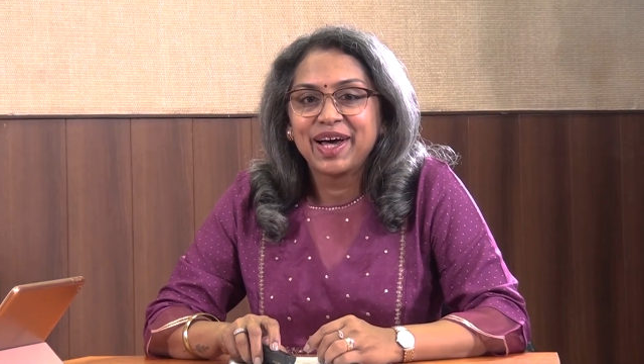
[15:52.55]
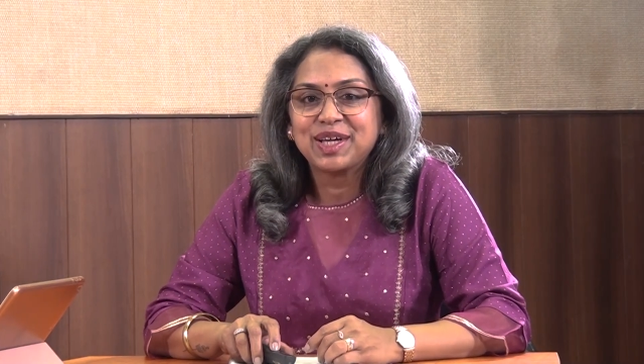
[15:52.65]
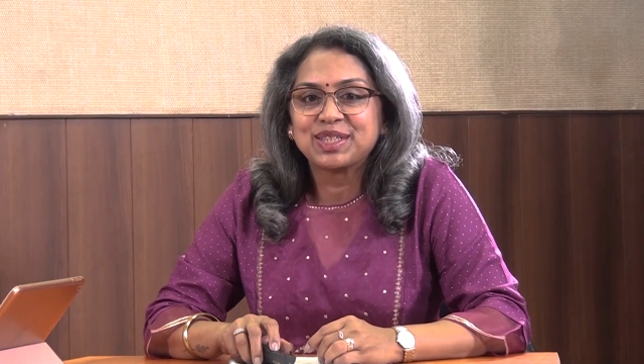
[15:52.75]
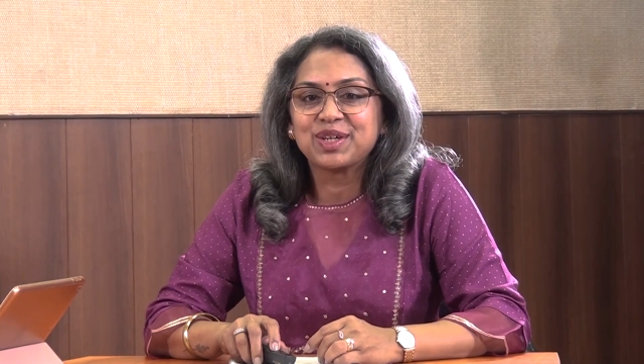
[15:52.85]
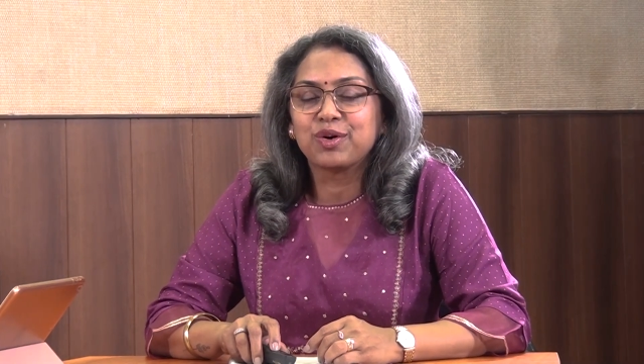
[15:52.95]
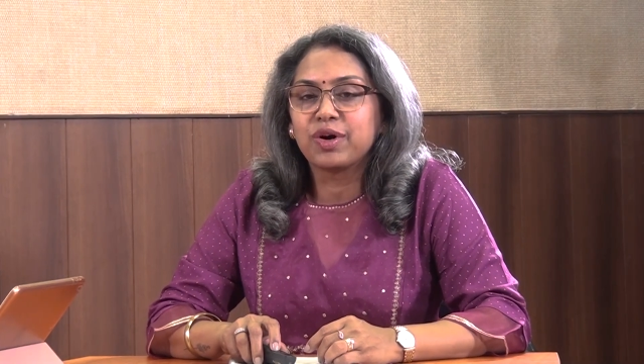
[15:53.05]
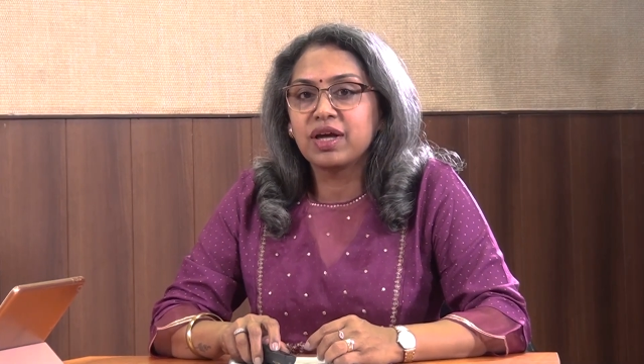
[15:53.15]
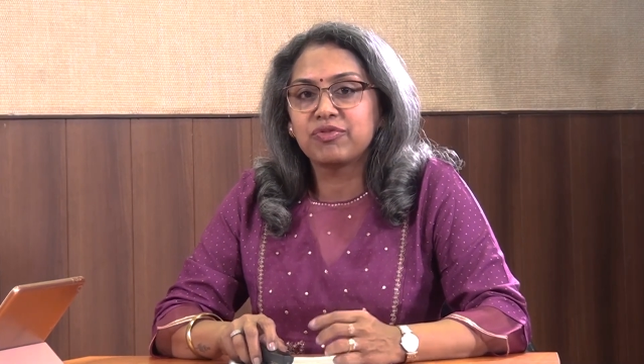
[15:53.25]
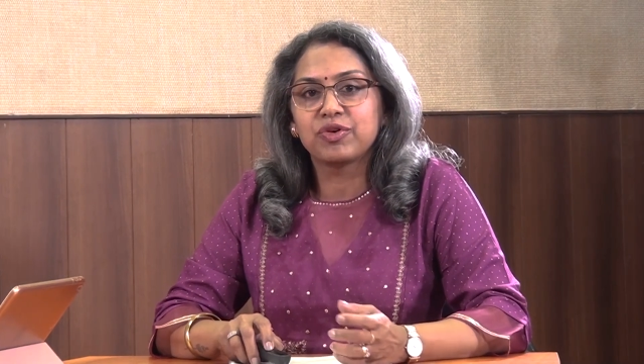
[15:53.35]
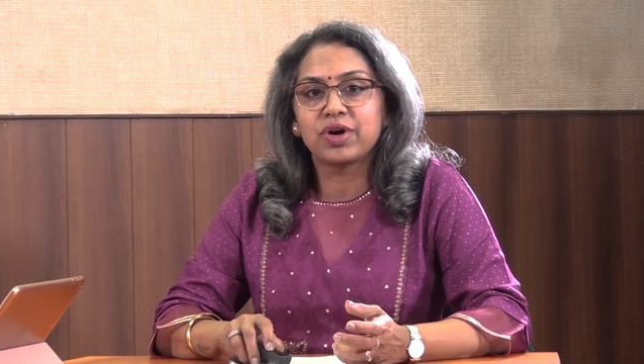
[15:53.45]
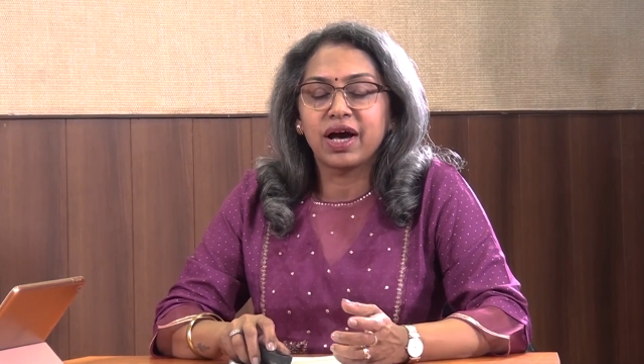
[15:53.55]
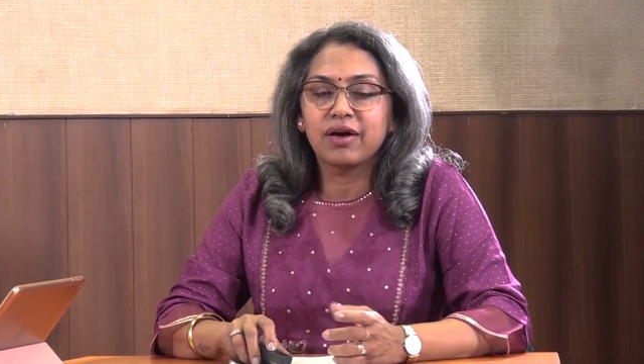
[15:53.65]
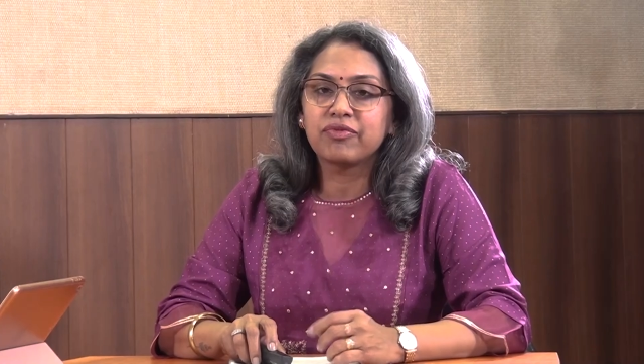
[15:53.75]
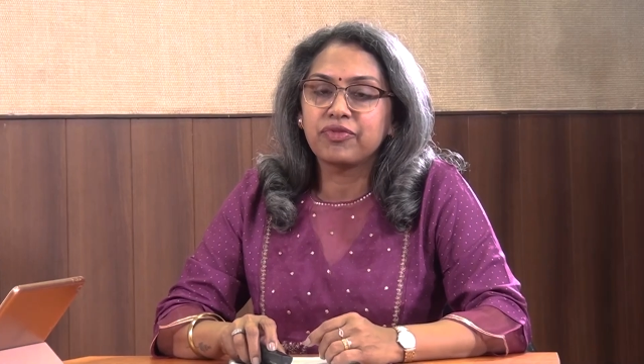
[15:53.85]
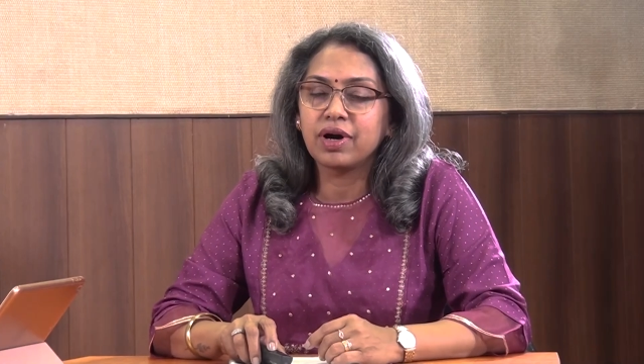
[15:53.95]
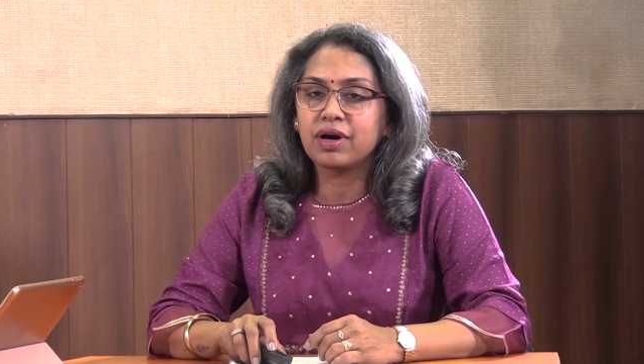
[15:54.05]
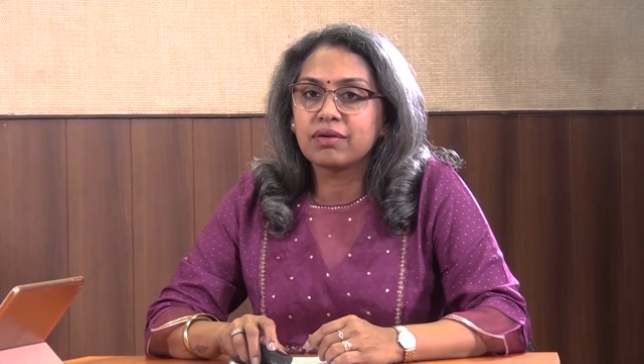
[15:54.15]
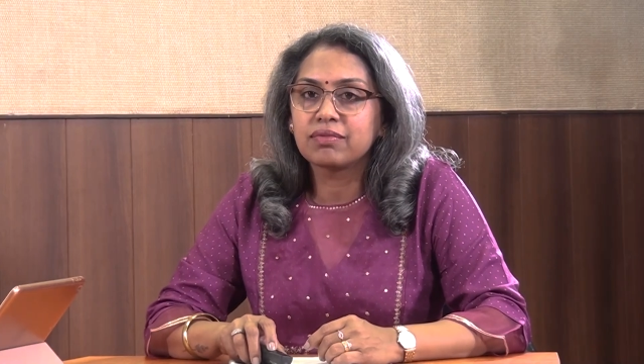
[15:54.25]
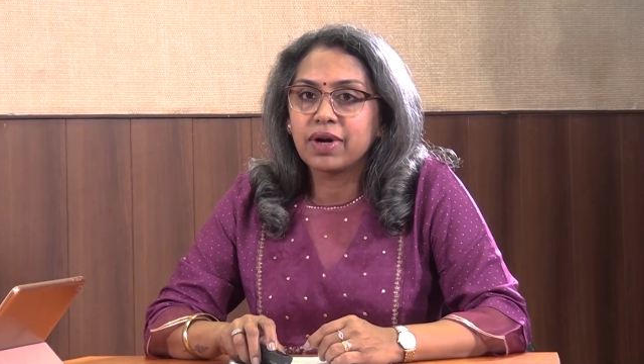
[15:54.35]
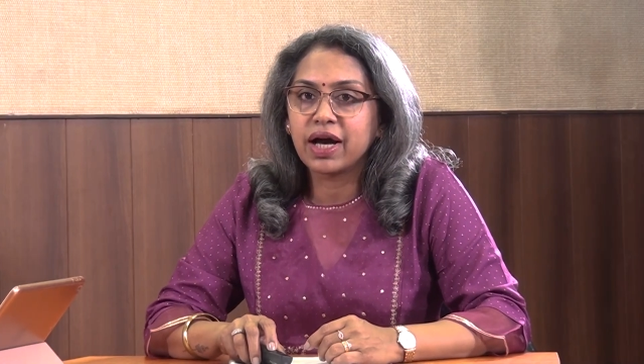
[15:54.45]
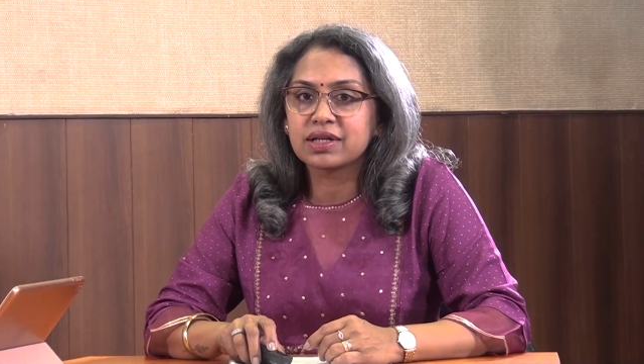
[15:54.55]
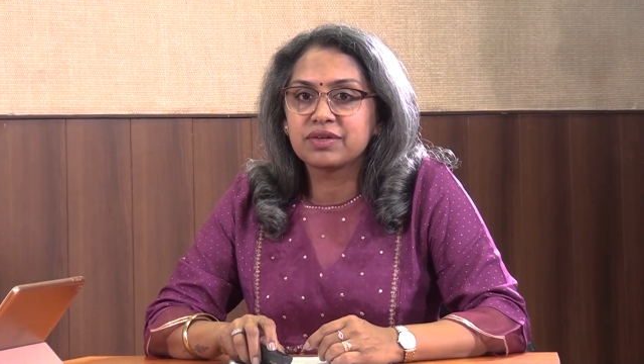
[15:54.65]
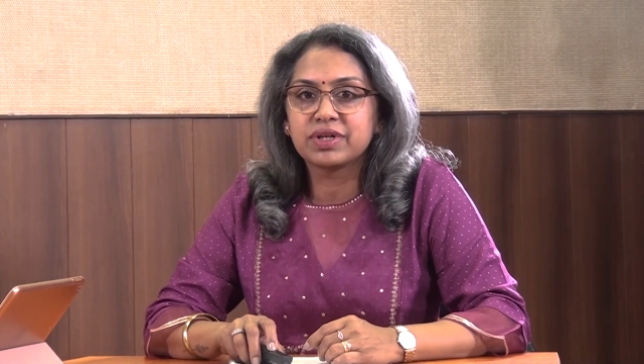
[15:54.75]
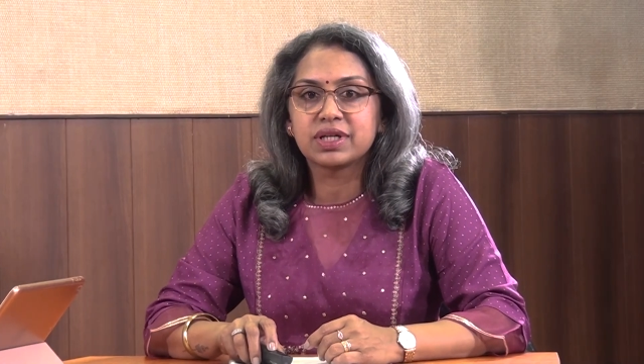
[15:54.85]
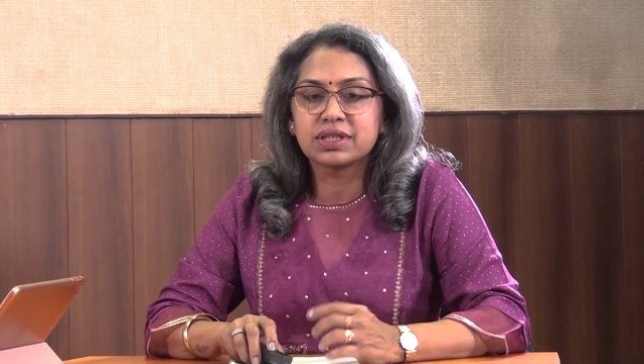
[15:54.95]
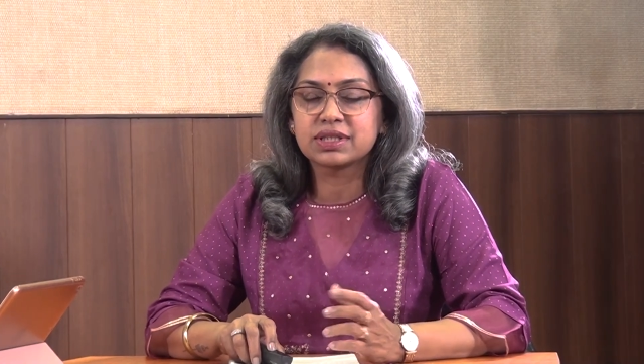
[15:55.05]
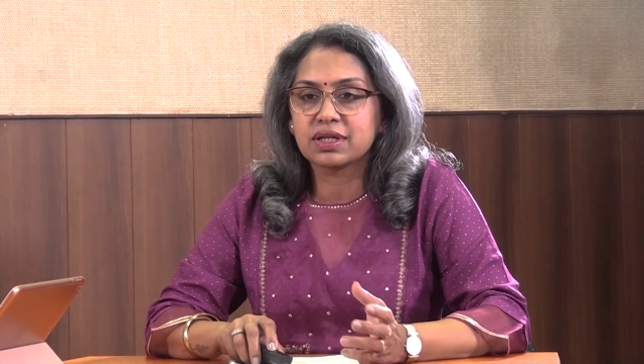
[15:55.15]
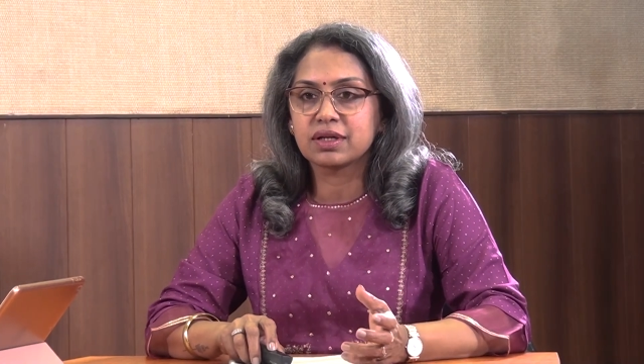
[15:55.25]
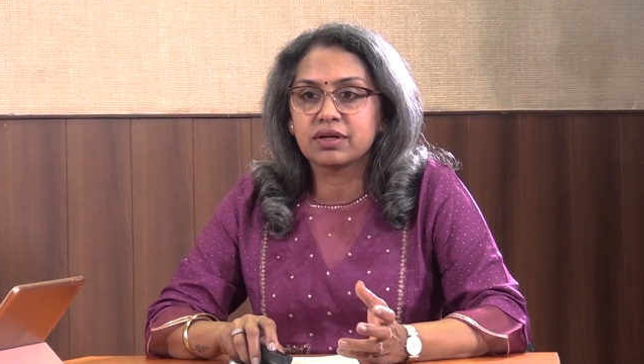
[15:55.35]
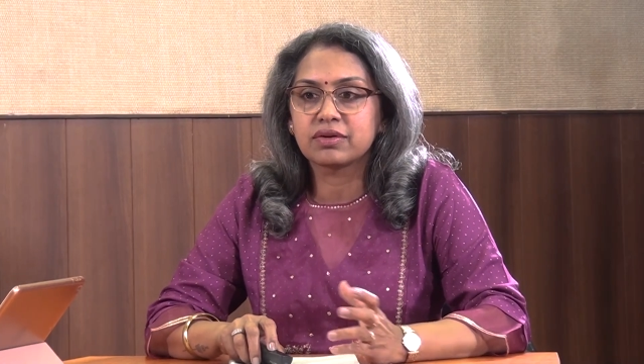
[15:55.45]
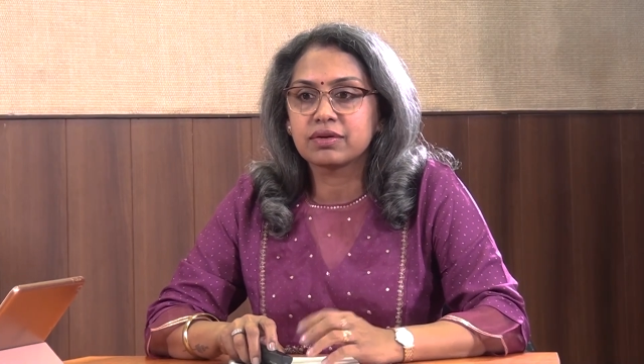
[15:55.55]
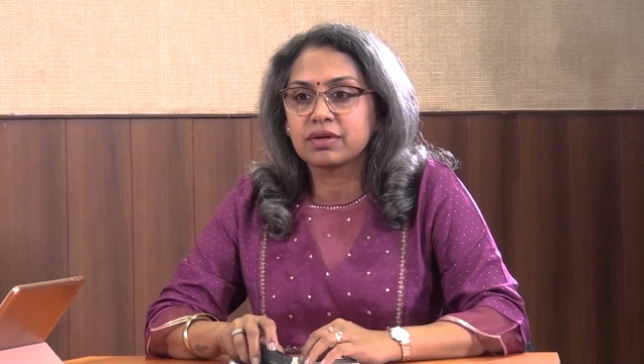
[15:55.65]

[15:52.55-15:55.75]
So if you have activities that are